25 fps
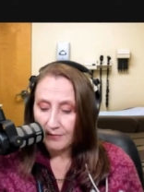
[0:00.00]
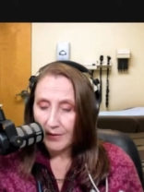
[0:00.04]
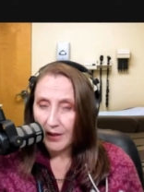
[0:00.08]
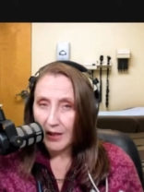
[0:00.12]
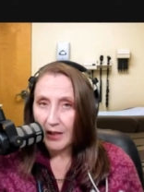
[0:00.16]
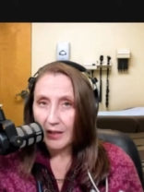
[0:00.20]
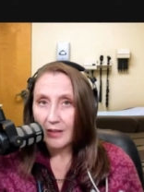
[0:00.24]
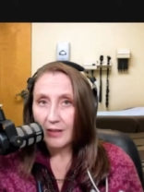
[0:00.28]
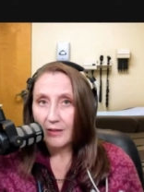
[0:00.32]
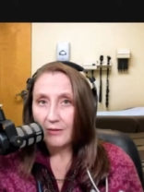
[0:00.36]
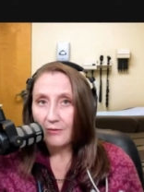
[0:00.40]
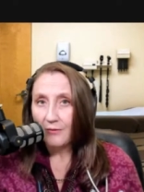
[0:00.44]

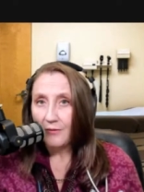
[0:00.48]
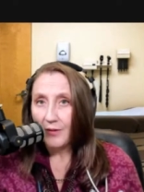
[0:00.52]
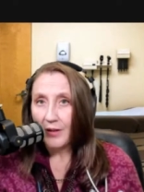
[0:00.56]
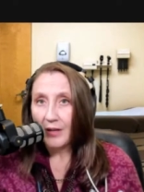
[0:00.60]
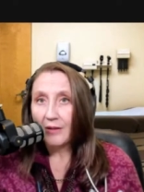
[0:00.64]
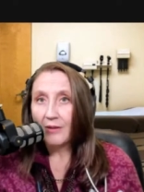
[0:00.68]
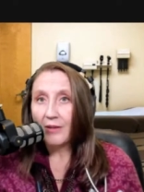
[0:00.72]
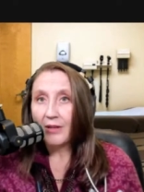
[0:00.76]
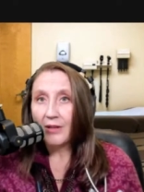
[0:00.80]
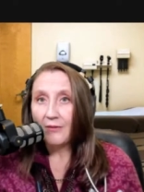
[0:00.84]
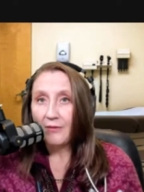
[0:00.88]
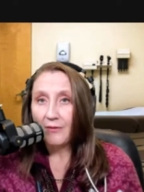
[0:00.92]
it's
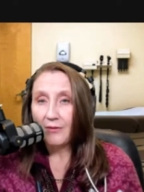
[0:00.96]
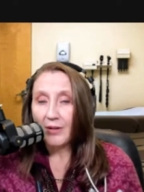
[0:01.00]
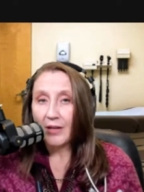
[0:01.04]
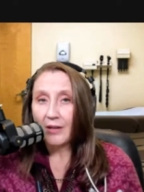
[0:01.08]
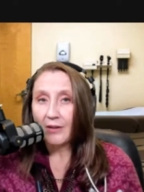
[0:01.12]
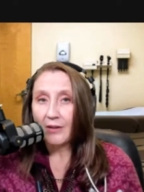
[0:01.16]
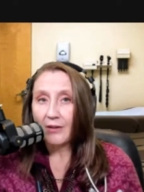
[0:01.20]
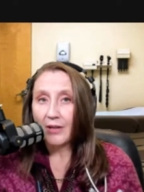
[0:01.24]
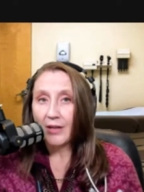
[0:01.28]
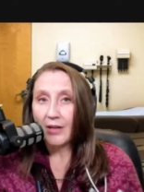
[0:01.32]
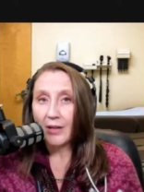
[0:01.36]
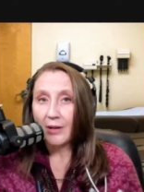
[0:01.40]
very,
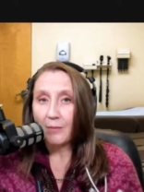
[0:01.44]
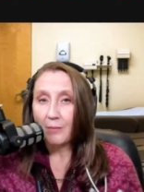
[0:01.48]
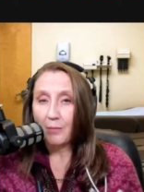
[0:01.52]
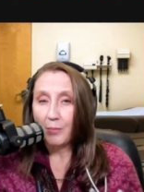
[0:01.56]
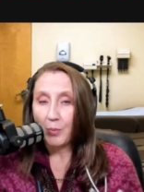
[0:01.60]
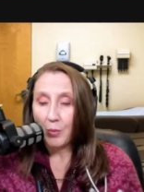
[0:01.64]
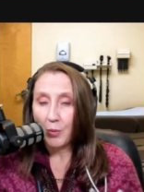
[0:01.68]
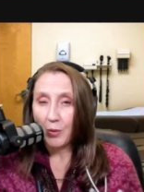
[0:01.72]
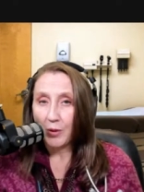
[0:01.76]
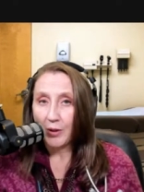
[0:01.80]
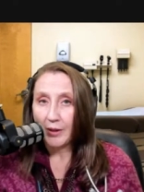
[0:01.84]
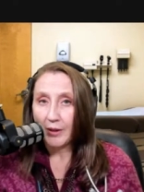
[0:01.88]
very
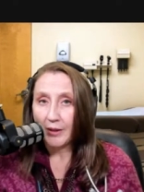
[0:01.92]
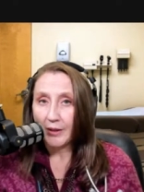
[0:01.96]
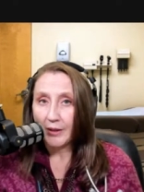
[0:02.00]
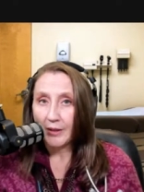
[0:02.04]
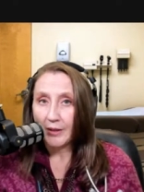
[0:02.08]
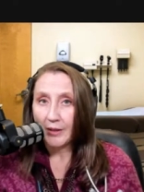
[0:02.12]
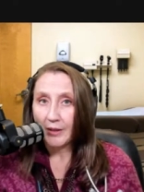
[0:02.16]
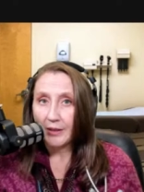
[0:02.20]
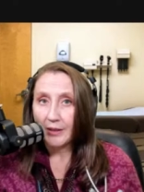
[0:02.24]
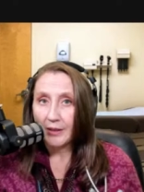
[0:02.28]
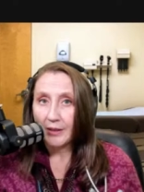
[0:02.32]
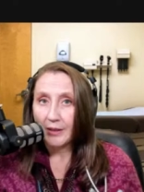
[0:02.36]

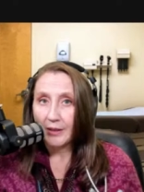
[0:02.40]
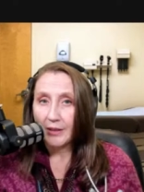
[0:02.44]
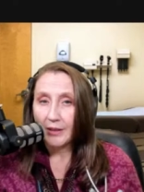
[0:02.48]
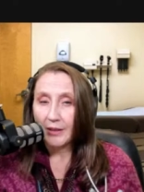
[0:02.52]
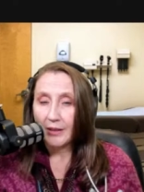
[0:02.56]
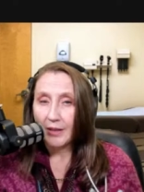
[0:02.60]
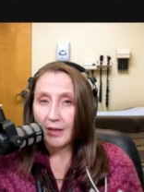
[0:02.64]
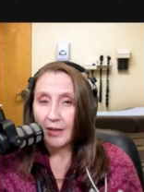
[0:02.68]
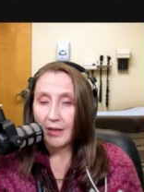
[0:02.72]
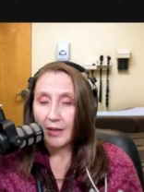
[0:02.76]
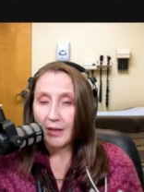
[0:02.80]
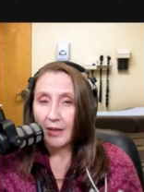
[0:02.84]
important
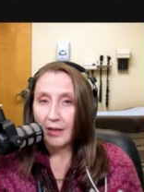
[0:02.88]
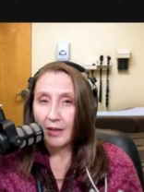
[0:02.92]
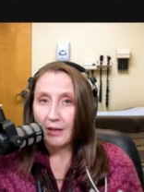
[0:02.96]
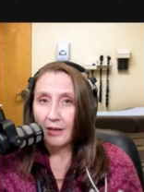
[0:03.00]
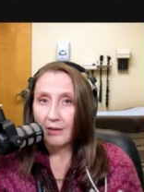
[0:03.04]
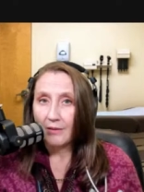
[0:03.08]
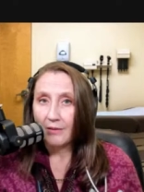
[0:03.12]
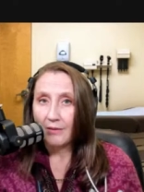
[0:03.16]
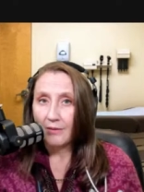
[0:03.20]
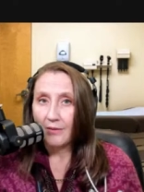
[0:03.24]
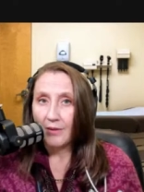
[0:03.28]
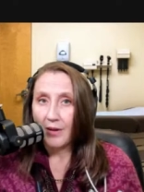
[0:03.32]

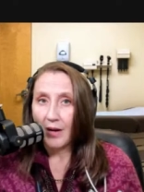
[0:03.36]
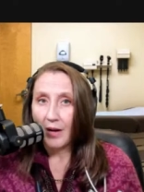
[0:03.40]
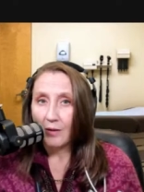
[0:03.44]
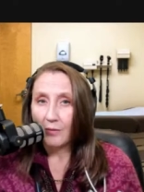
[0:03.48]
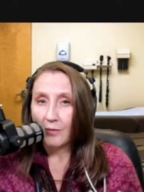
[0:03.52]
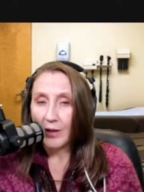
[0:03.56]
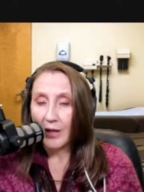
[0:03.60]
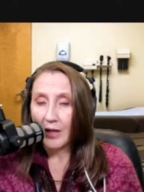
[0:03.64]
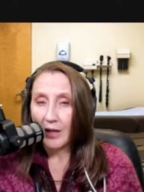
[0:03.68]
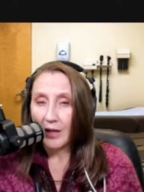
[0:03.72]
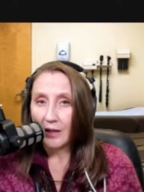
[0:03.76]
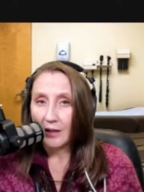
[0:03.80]

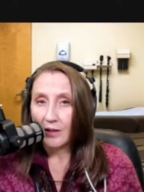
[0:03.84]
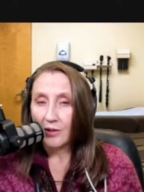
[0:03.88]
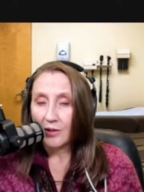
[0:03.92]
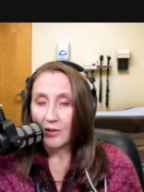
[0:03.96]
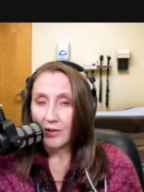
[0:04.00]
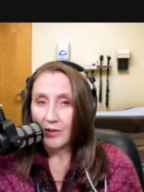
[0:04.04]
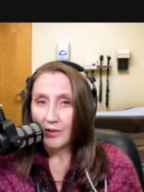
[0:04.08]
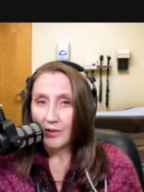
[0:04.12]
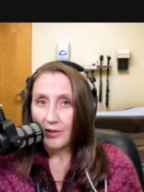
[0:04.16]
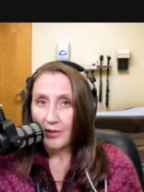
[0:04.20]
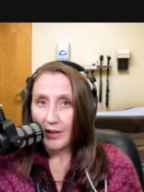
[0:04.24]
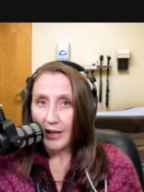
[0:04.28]
that we
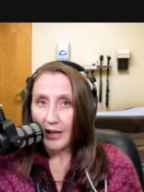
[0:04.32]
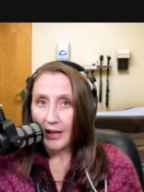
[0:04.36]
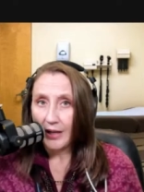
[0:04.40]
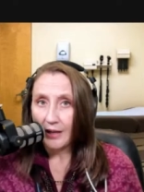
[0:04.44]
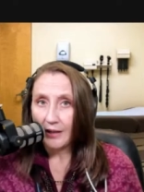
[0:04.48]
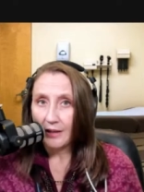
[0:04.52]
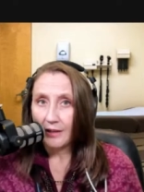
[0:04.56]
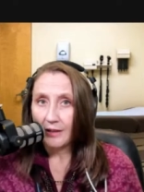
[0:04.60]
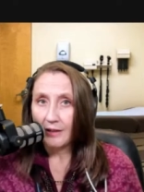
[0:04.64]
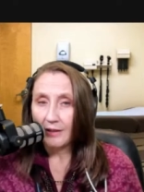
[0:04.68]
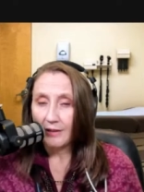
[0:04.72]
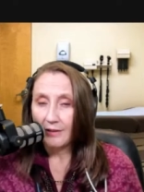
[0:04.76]

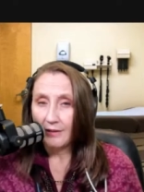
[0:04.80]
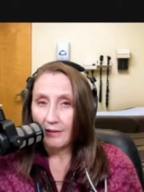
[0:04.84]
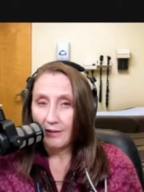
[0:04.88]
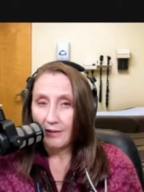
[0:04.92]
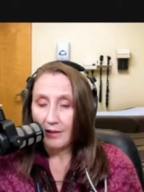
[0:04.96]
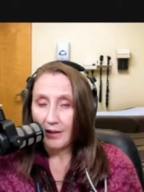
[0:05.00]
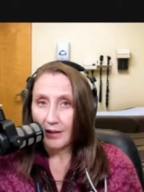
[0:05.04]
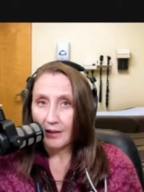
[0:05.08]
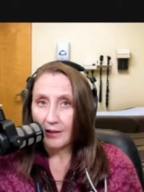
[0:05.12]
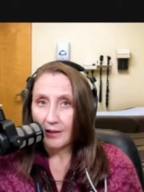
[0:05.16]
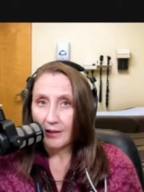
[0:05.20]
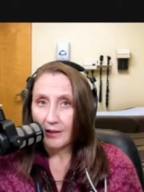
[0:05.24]
understand
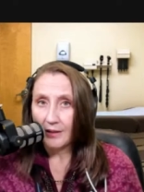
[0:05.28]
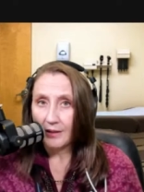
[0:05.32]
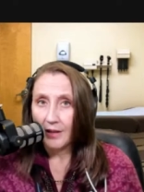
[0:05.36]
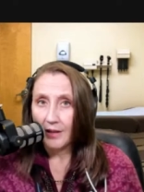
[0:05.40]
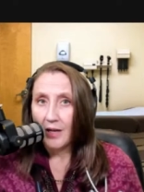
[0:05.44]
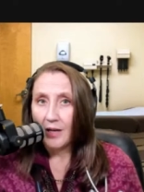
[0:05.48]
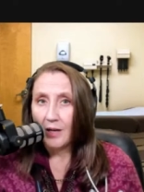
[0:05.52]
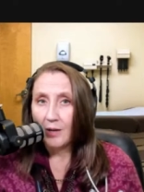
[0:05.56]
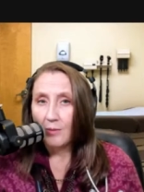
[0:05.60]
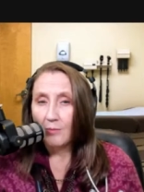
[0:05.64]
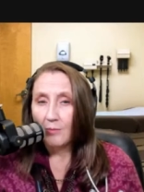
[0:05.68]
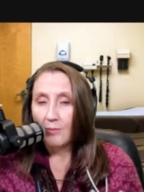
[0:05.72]
this,
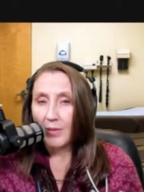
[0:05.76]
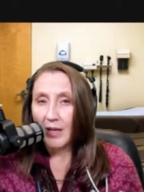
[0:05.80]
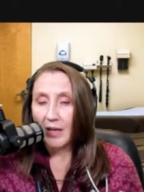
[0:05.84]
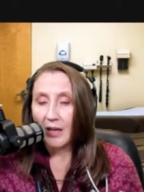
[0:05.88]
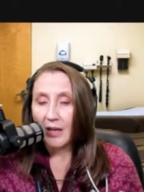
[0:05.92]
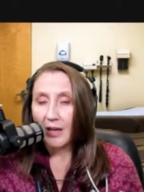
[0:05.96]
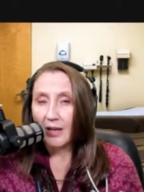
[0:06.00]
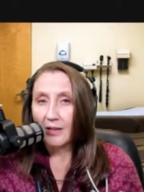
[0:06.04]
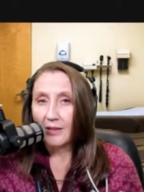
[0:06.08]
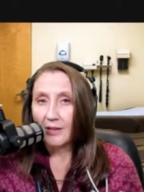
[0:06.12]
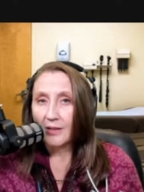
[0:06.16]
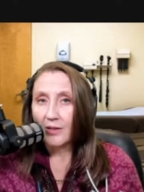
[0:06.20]

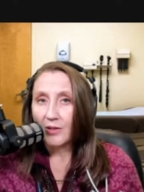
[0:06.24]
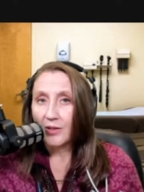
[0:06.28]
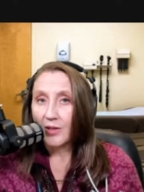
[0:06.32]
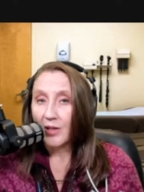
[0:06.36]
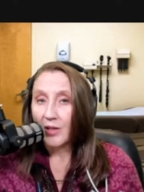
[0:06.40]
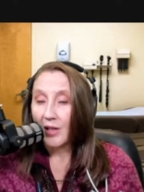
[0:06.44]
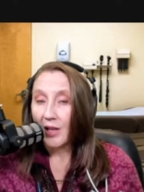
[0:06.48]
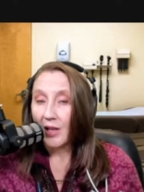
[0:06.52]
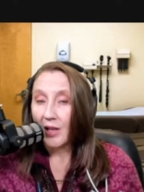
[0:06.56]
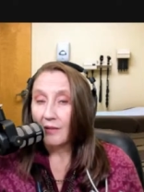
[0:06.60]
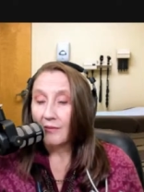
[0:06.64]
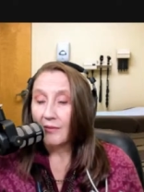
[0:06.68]
because there's
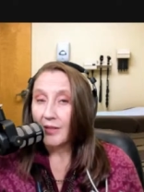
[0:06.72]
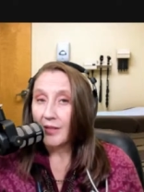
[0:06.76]
a lot of